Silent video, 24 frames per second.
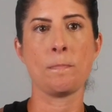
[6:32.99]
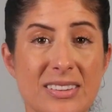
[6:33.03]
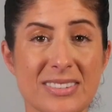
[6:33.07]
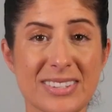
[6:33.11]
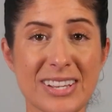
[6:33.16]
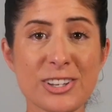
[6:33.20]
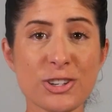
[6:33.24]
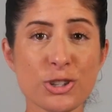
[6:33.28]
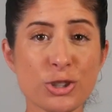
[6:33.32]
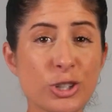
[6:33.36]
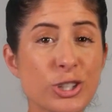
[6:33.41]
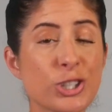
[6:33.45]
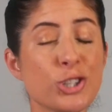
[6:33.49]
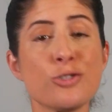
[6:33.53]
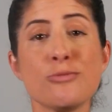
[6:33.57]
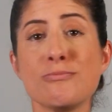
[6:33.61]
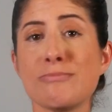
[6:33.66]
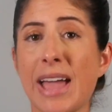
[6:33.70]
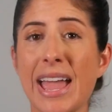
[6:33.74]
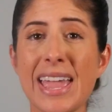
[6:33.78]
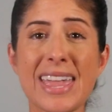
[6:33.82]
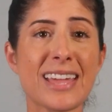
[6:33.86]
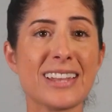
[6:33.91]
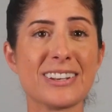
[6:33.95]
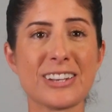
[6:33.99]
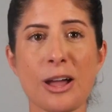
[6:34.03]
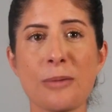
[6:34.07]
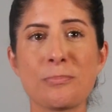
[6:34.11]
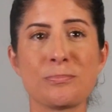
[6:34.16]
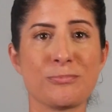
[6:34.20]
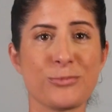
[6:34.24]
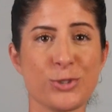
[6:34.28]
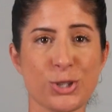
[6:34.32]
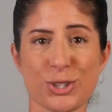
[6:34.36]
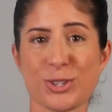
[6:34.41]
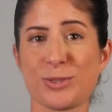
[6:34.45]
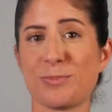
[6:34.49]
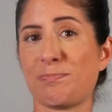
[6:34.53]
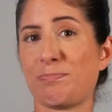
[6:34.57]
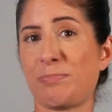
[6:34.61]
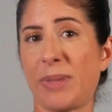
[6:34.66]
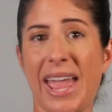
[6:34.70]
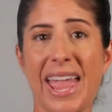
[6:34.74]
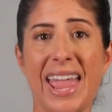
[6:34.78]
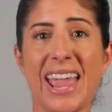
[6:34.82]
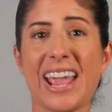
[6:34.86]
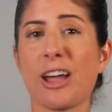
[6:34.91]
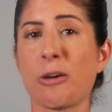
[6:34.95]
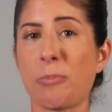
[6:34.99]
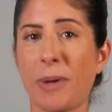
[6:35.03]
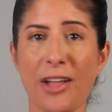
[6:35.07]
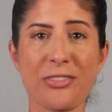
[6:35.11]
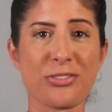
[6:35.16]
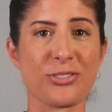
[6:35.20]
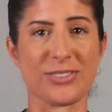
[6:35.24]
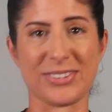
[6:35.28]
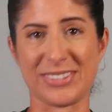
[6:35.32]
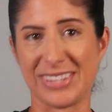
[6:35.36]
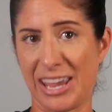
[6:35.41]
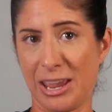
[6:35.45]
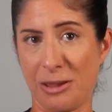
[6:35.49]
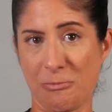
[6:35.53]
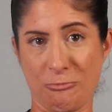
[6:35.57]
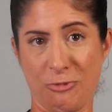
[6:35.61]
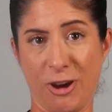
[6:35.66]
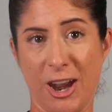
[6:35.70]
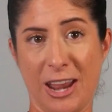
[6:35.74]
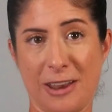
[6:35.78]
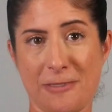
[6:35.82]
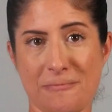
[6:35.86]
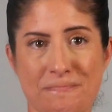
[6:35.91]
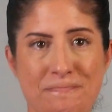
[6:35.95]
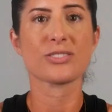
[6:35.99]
Essentially, you may end up just paying about the same rate.